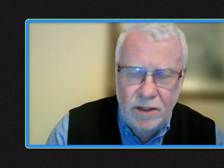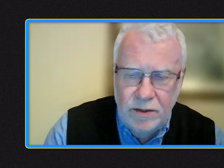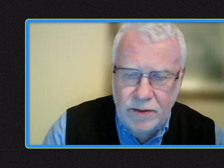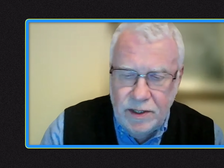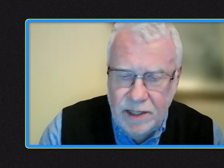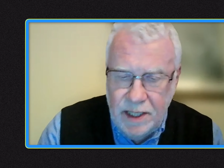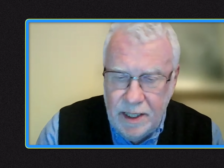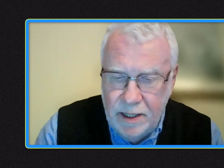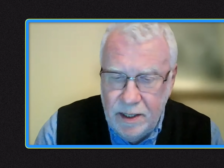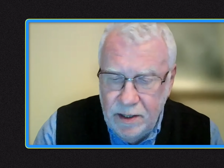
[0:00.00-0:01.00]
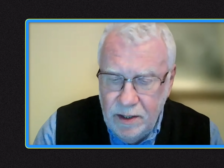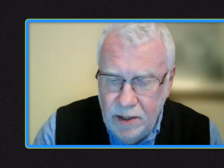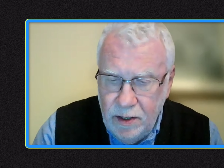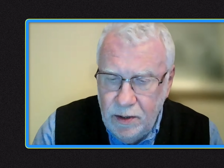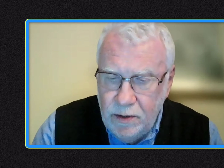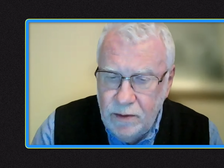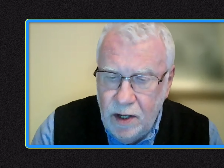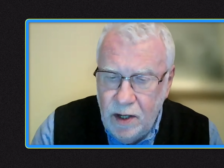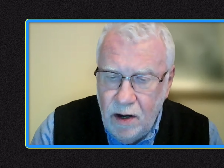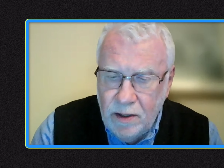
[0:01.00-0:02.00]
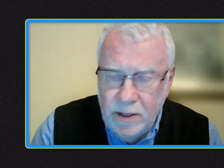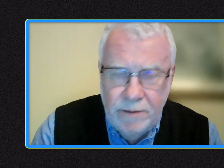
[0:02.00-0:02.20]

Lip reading: who seek, who knock,